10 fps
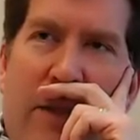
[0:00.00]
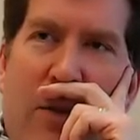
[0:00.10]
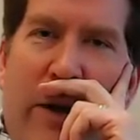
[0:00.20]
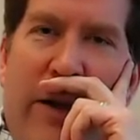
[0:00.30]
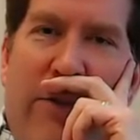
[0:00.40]

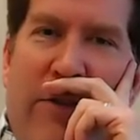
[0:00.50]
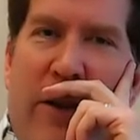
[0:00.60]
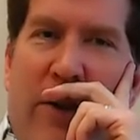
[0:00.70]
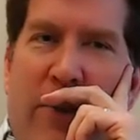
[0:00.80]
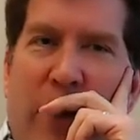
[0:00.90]
which
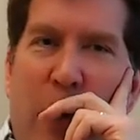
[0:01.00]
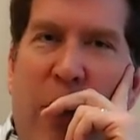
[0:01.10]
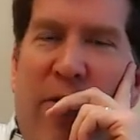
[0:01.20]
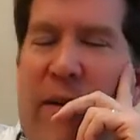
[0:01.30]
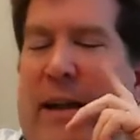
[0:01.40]
is
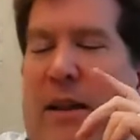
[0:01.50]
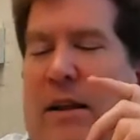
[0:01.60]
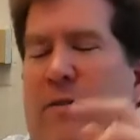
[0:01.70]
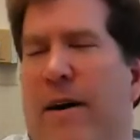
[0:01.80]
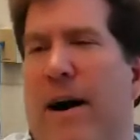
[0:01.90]
somewhat vaguely
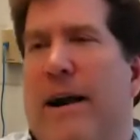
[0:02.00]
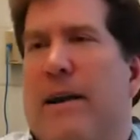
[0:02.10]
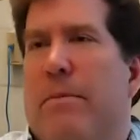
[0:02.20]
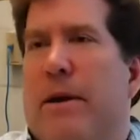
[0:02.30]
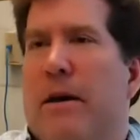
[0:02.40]

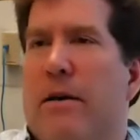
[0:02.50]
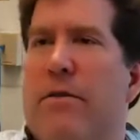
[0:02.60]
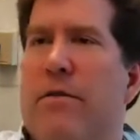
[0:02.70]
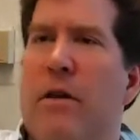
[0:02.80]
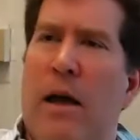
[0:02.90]
defined
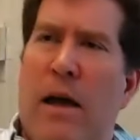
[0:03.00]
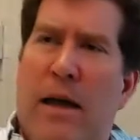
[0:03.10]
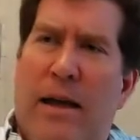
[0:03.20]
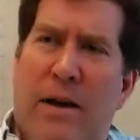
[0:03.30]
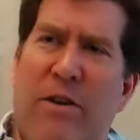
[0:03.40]
because,
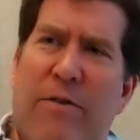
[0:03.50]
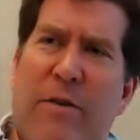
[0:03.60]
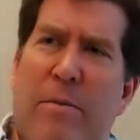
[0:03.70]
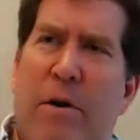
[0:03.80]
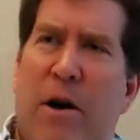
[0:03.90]
you know,
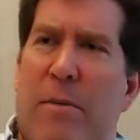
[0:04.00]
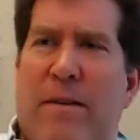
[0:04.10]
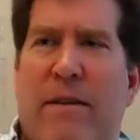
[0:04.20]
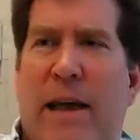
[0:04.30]
different departments